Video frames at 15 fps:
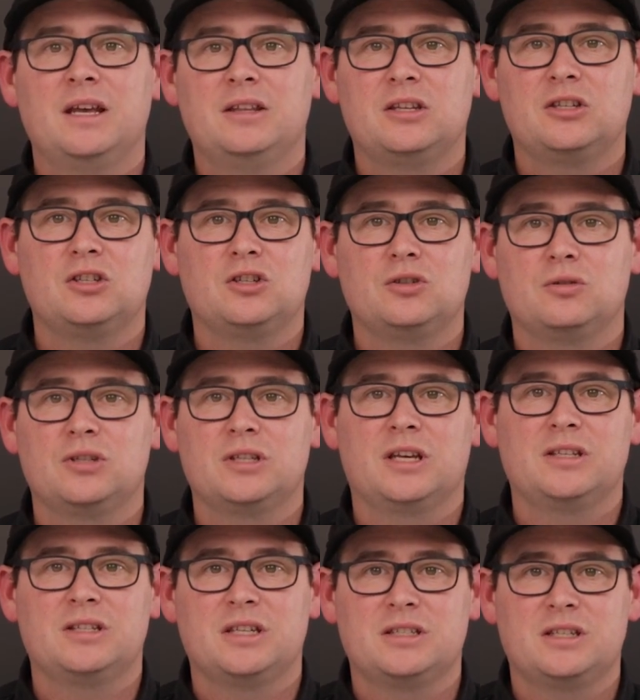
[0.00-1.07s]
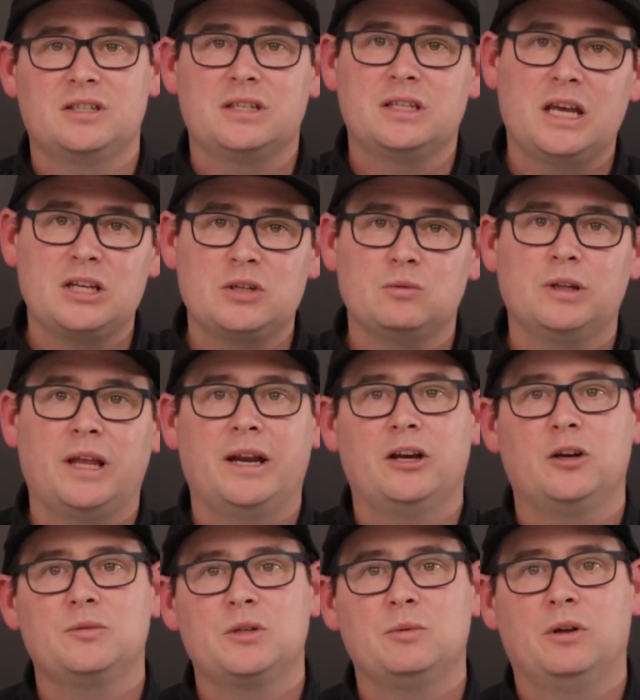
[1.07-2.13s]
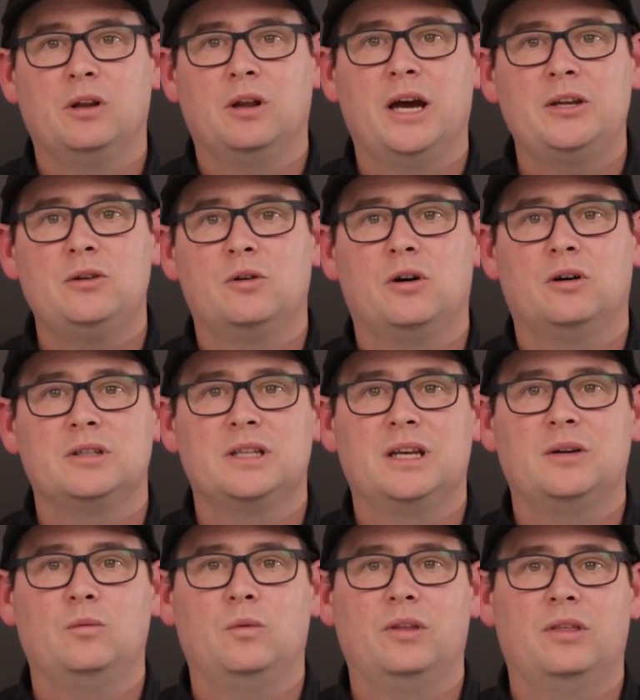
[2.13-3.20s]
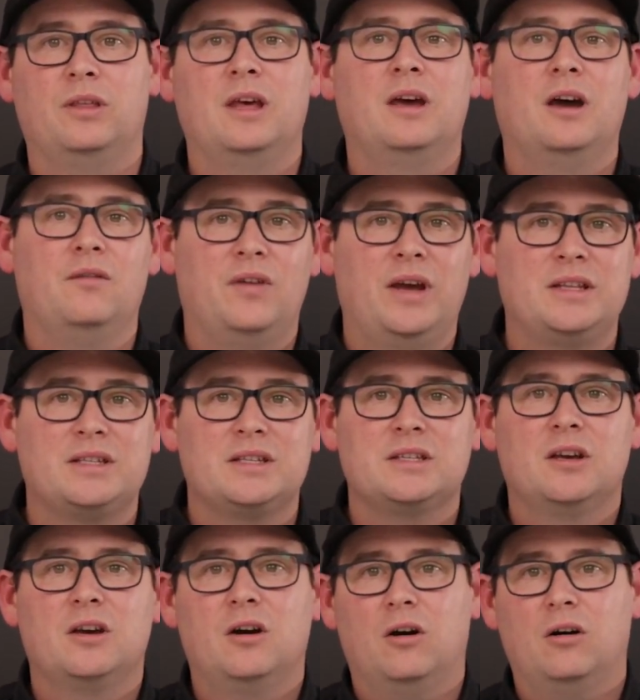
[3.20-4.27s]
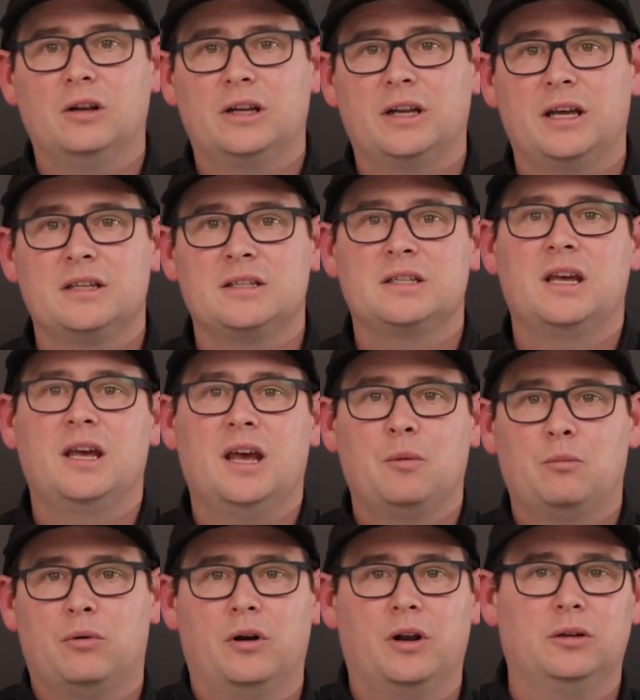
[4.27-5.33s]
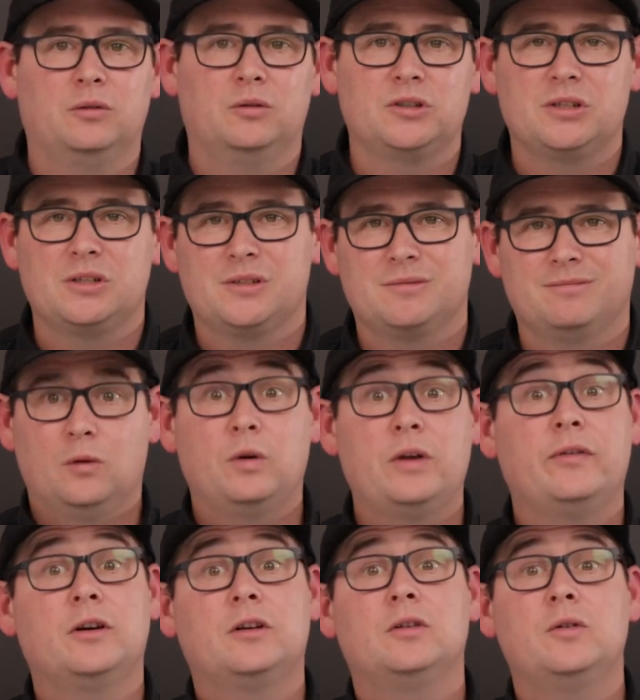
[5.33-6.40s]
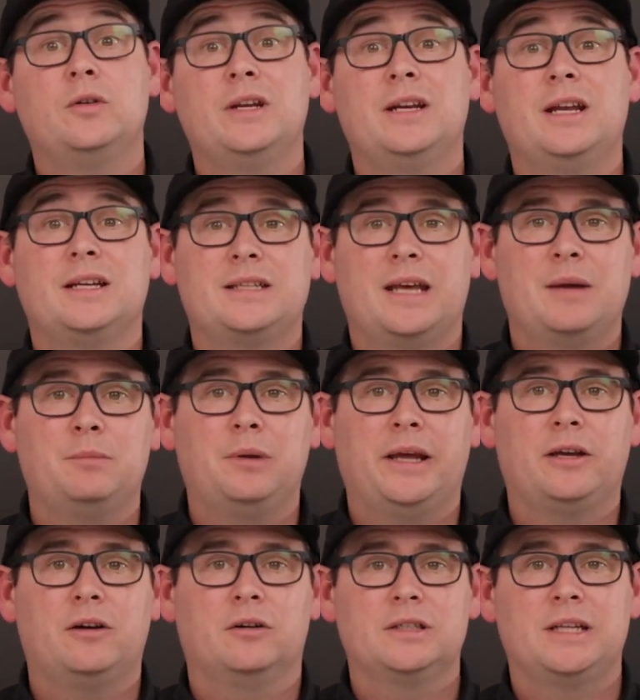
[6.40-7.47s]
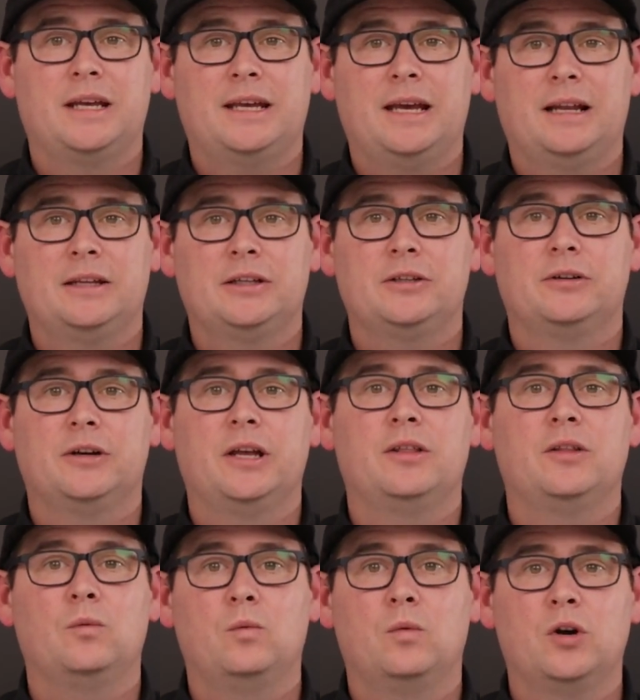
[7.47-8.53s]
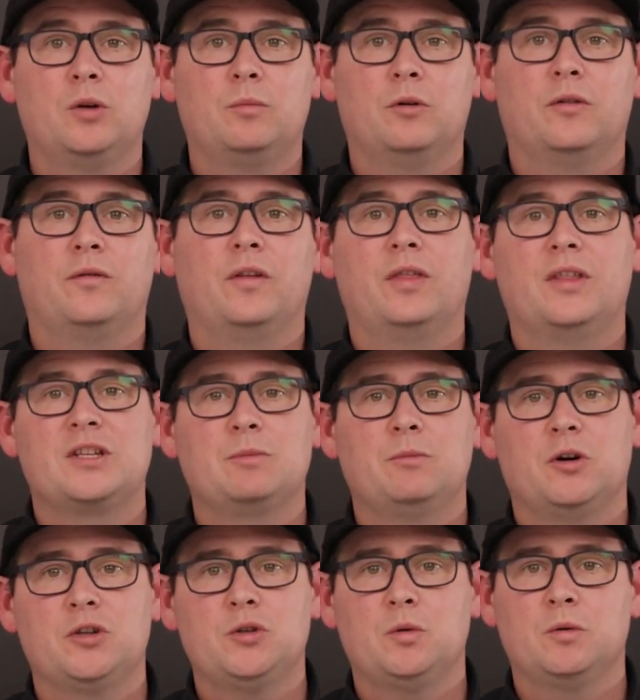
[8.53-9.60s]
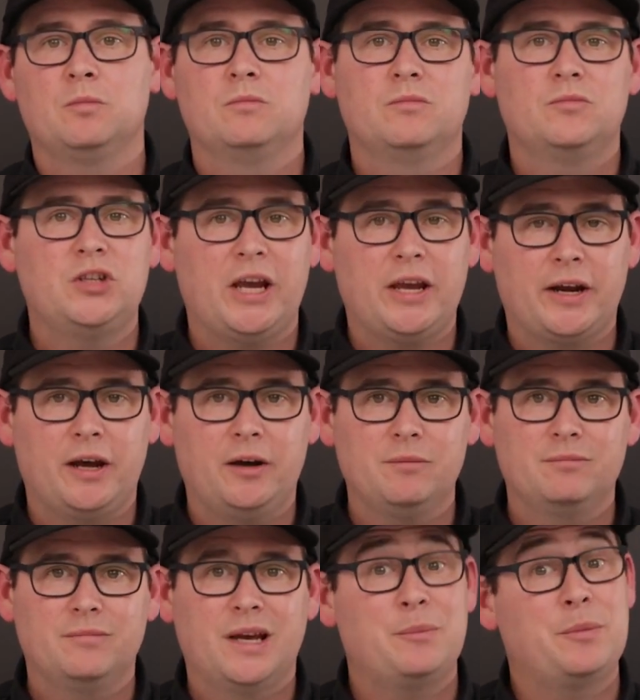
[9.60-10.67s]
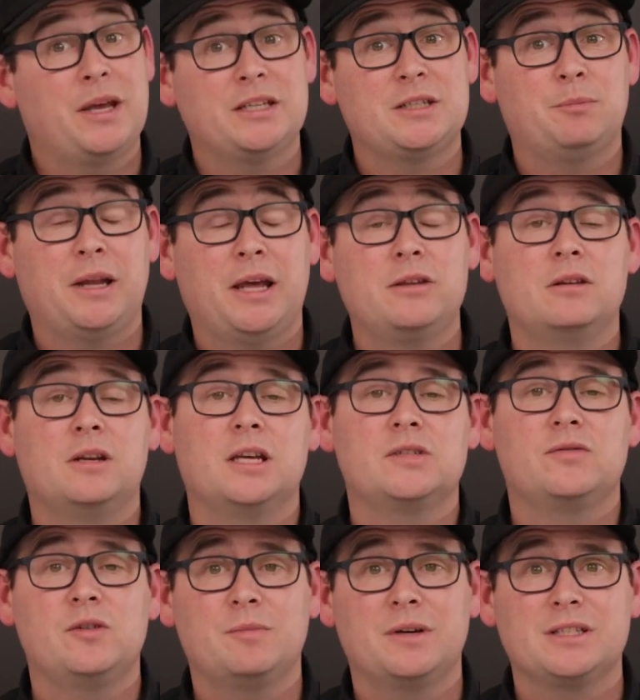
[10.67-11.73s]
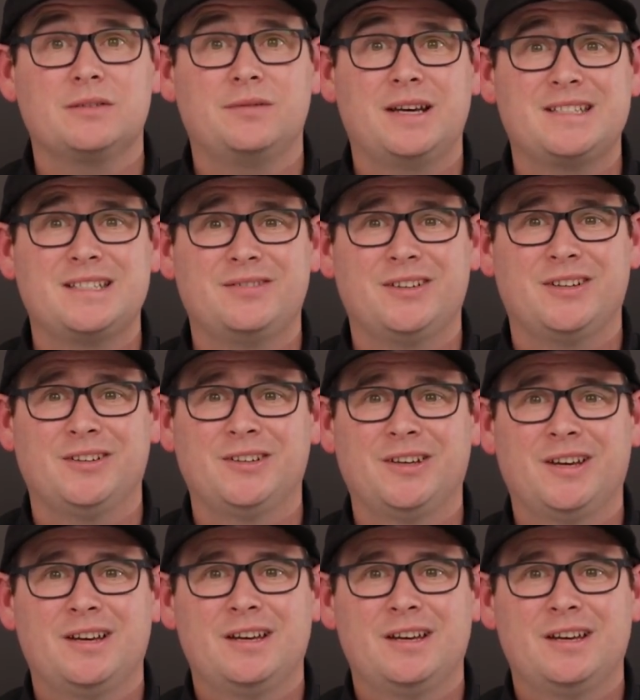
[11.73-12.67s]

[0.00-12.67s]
This ensures a consistent schedule and helps you align your content with events, holidays, and product launches. We've included a template content calendar in the workbook for this module. Check it out and begin to plan your next few months of activity.